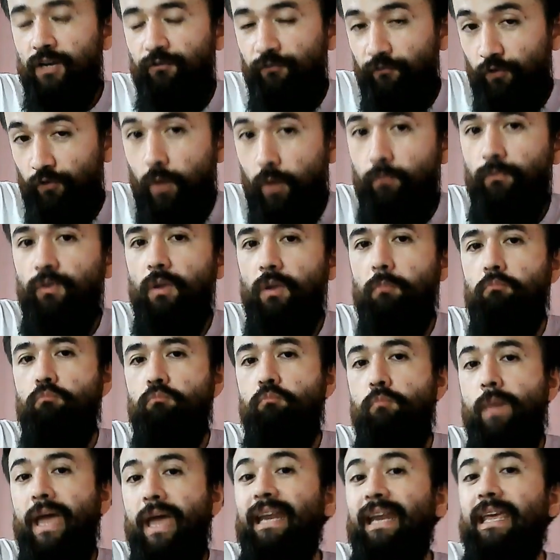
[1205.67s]
from the
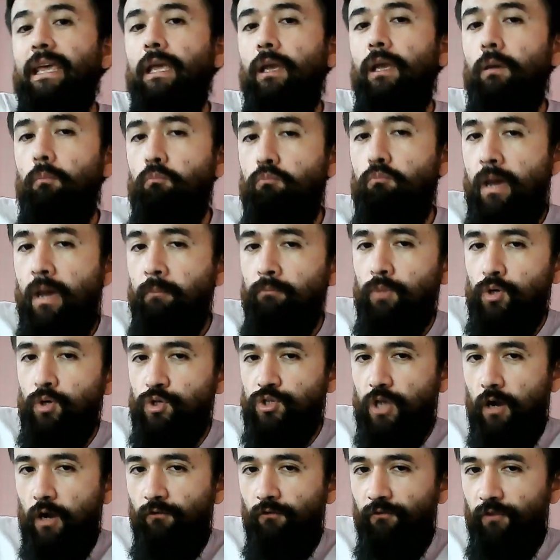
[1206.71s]
many
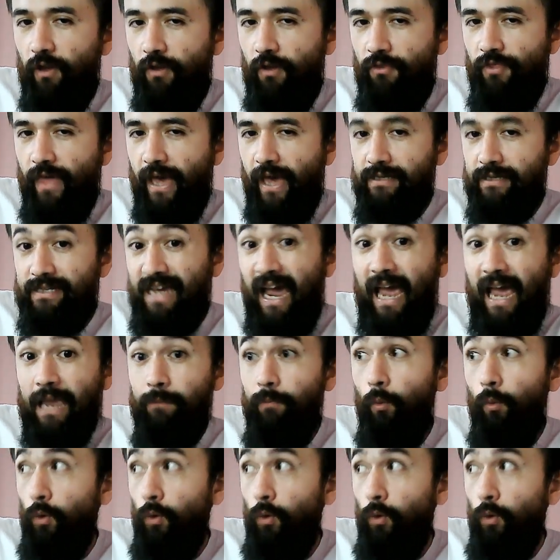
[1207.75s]
members of that type